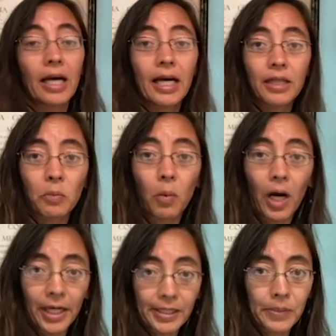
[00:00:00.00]
at the
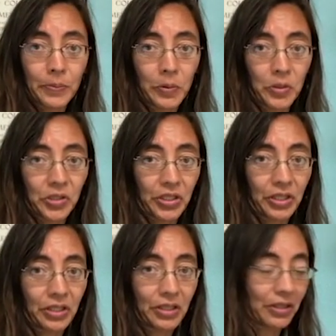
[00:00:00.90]
widest
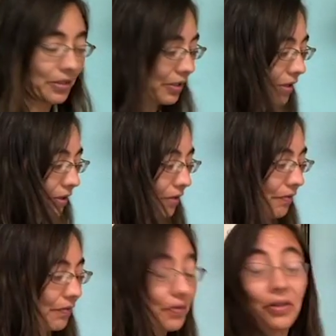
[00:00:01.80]
portion of
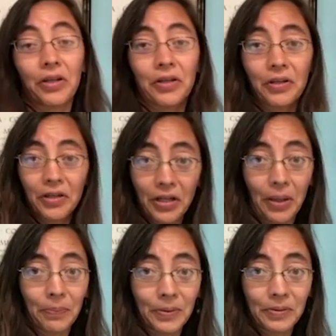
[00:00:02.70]
their
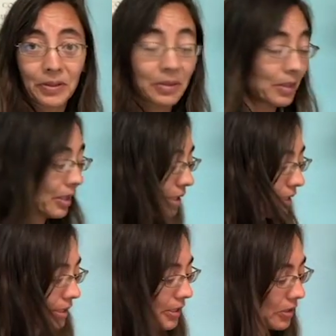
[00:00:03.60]
hip.
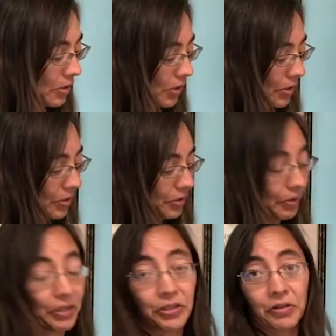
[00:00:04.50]
This is called the
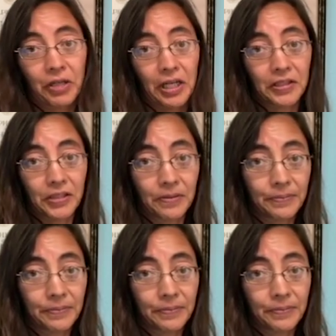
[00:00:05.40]
greater trochanter.